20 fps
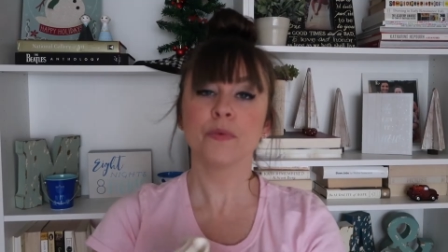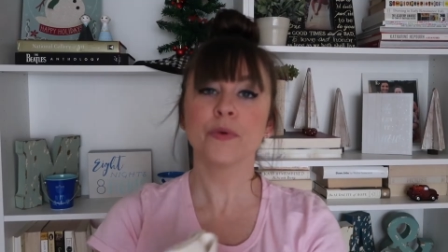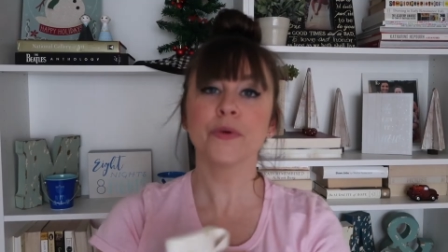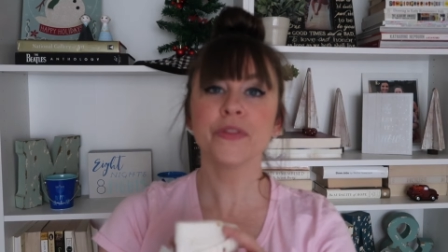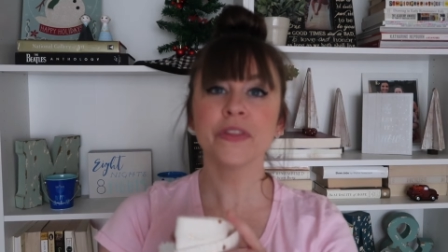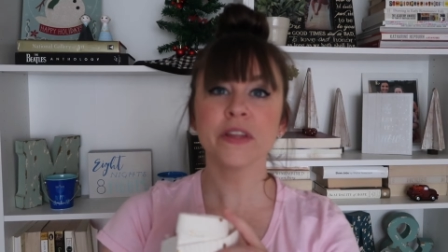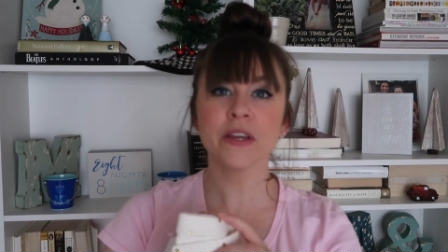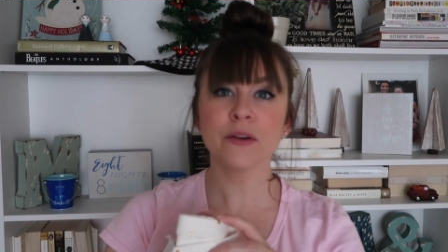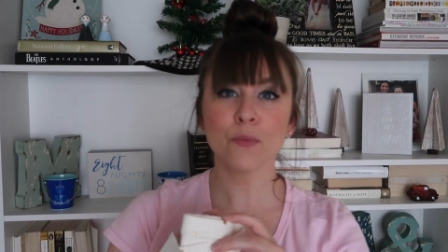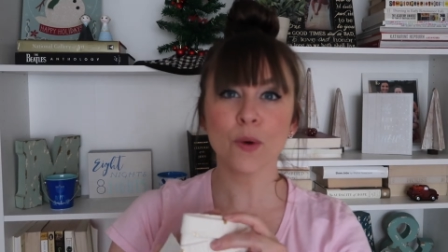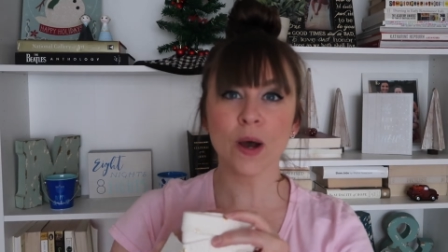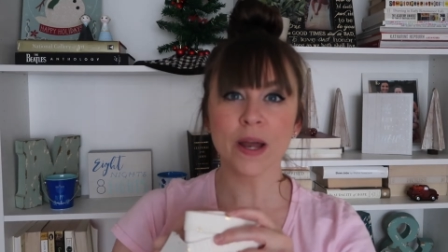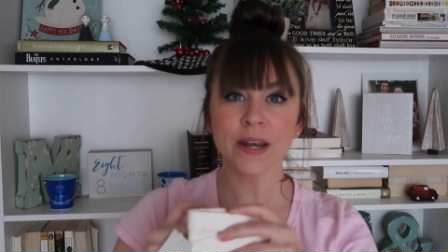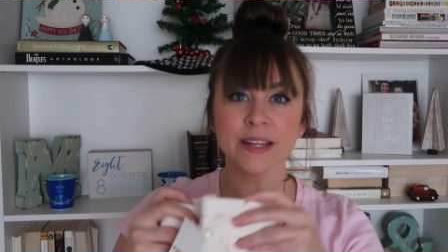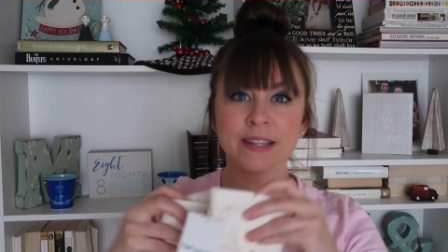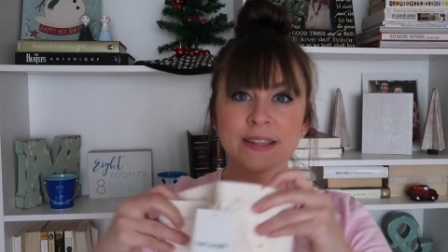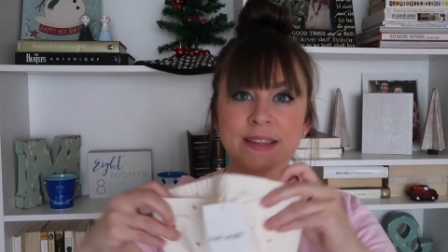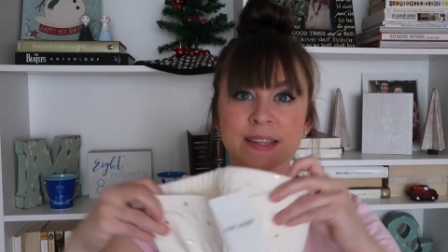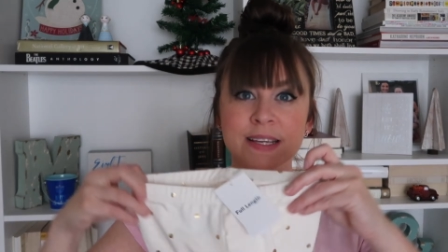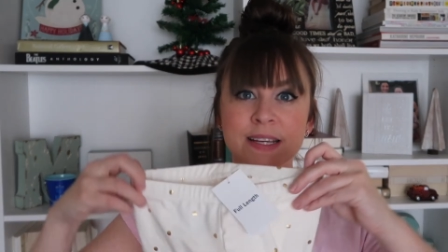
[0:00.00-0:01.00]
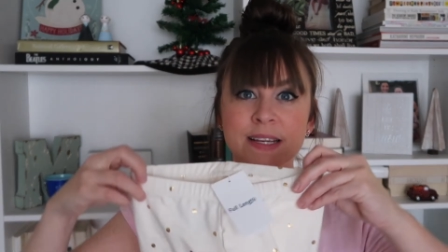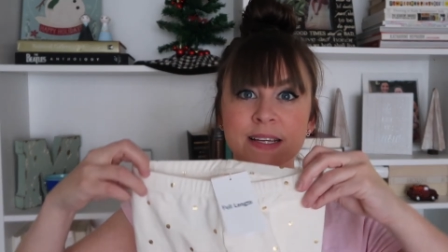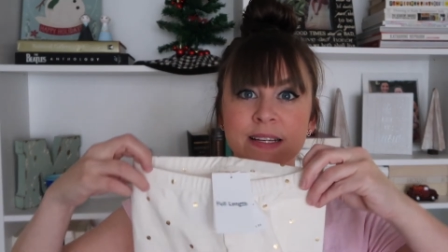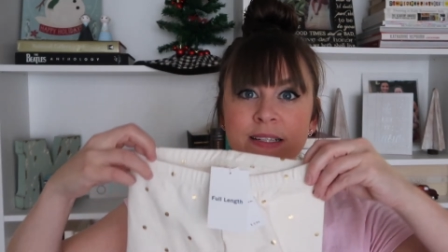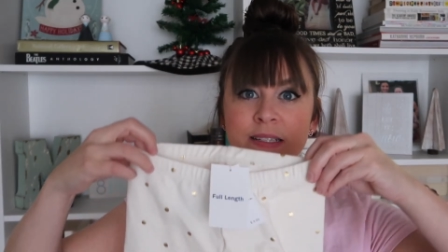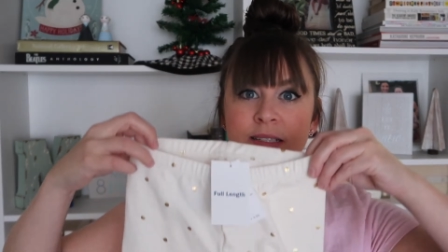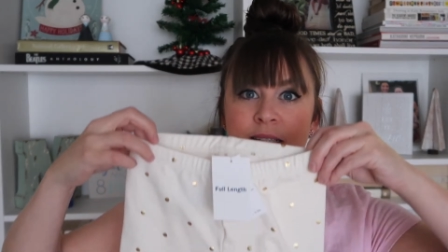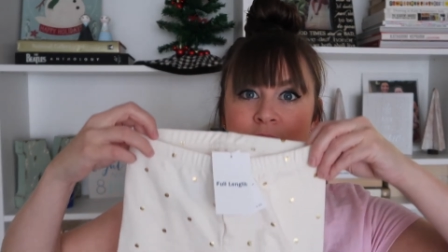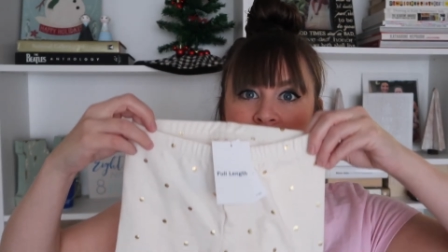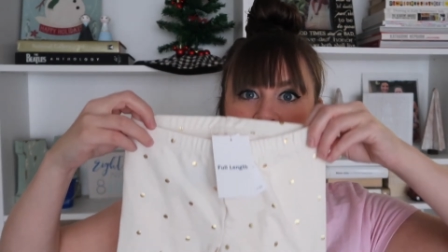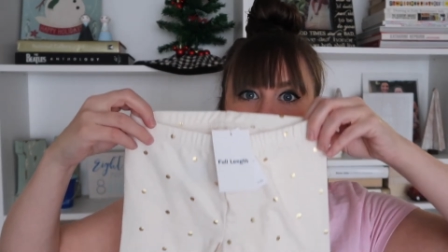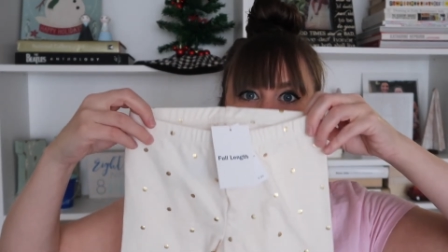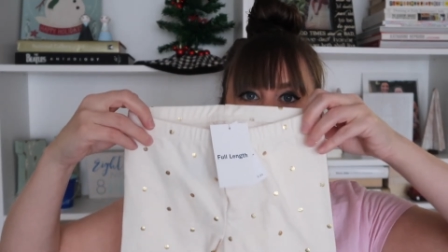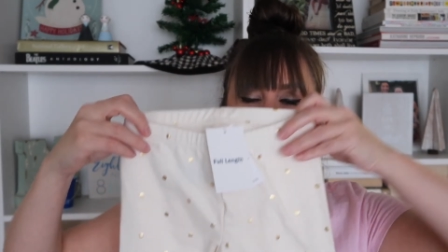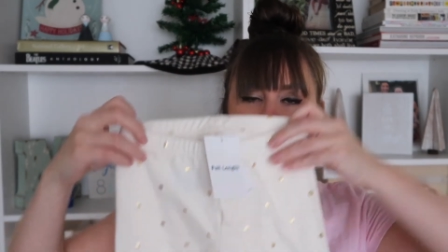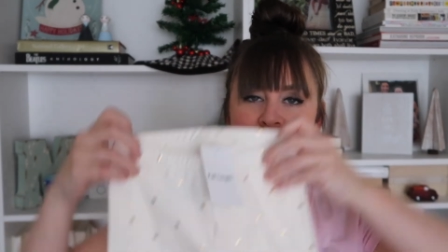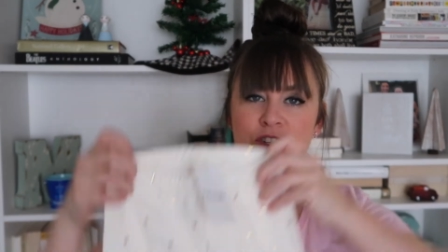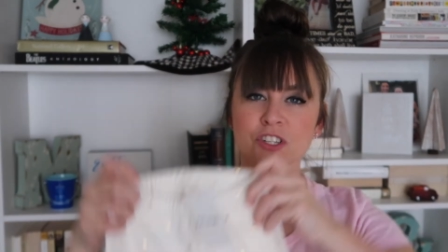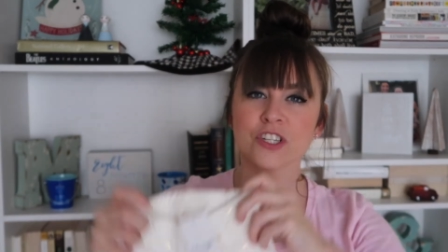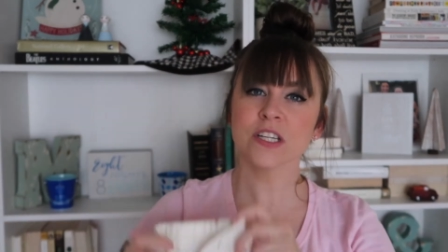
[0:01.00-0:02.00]
Ruthie wanted these
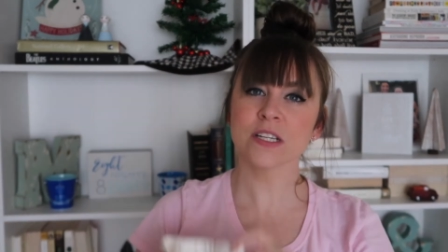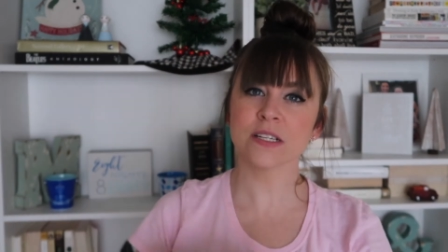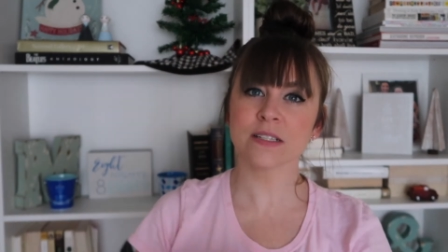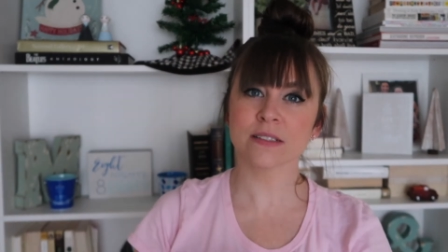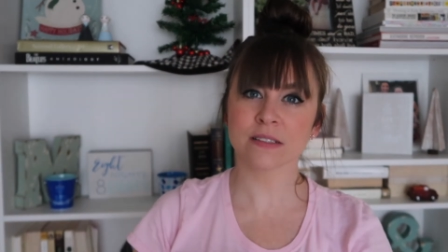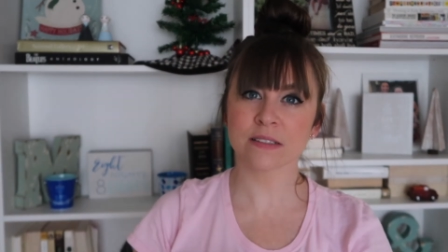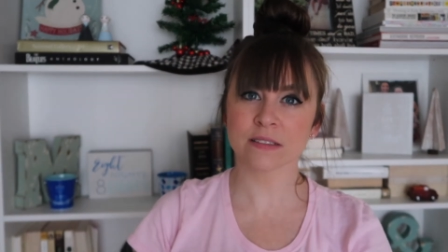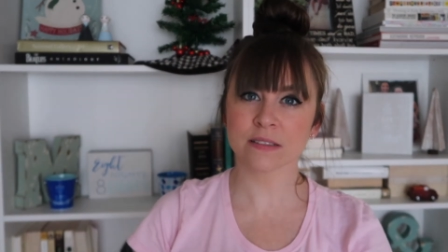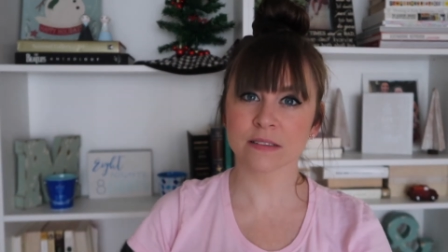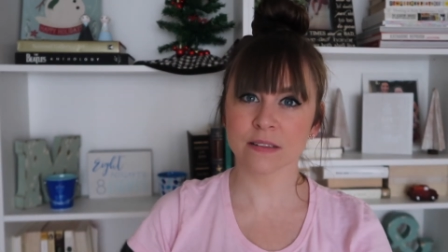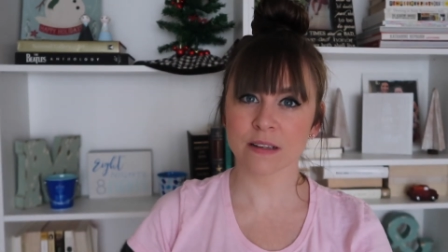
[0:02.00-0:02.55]
and she is,